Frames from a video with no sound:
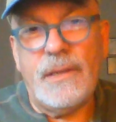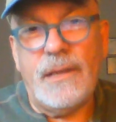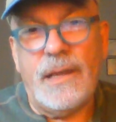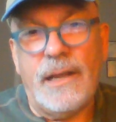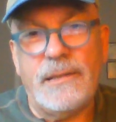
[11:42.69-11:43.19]

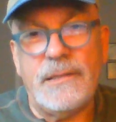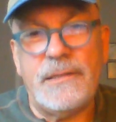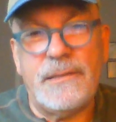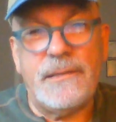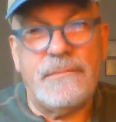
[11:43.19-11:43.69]
and it
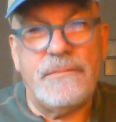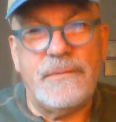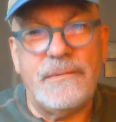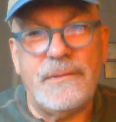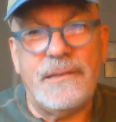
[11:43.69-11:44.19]
just
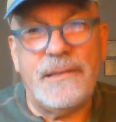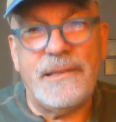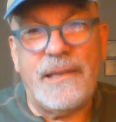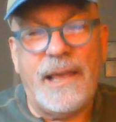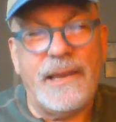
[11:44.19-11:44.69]

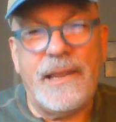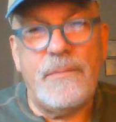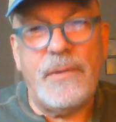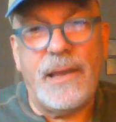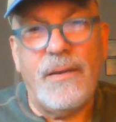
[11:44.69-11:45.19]
can't
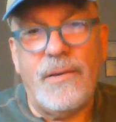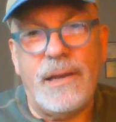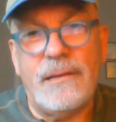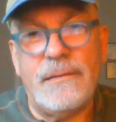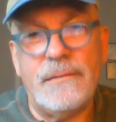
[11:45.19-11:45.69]
keep you
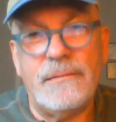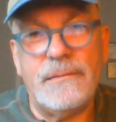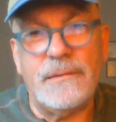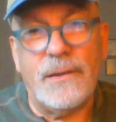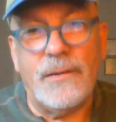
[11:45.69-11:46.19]
going.
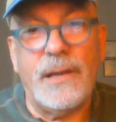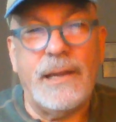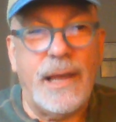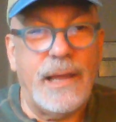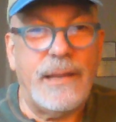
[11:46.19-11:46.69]
Oh, he
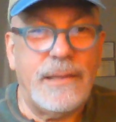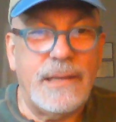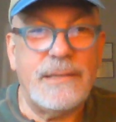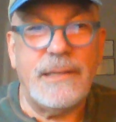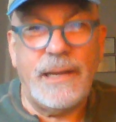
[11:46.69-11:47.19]
died at
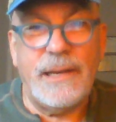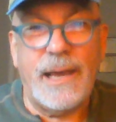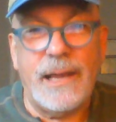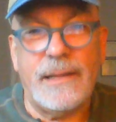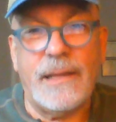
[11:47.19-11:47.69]
this and he
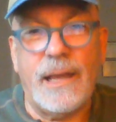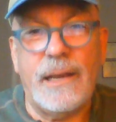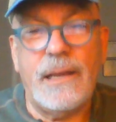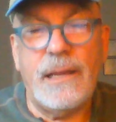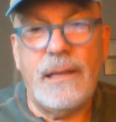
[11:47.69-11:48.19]
died at
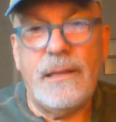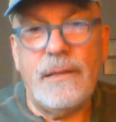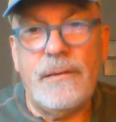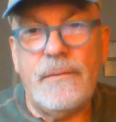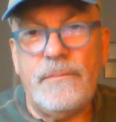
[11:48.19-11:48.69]
that.
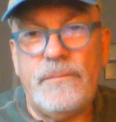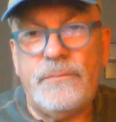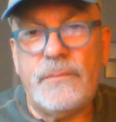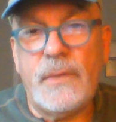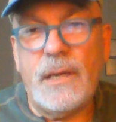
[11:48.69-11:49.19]

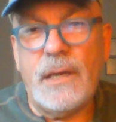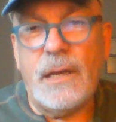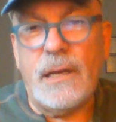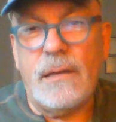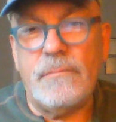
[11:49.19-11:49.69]

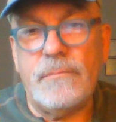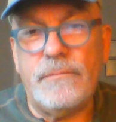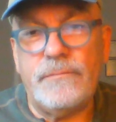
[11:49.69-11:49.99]
Um,